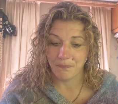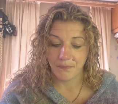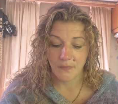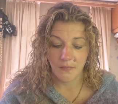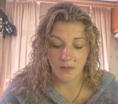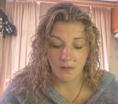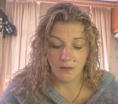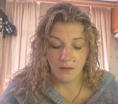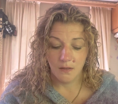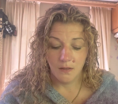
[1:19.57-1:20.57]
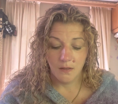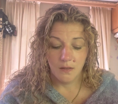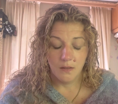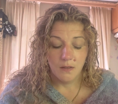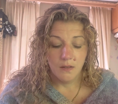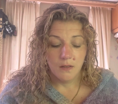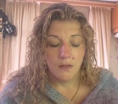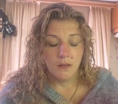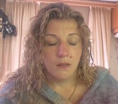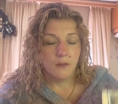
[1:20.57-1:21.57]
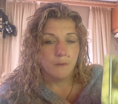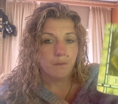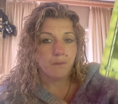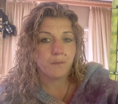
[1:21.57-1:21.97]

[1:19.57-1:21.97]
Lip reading: (silence)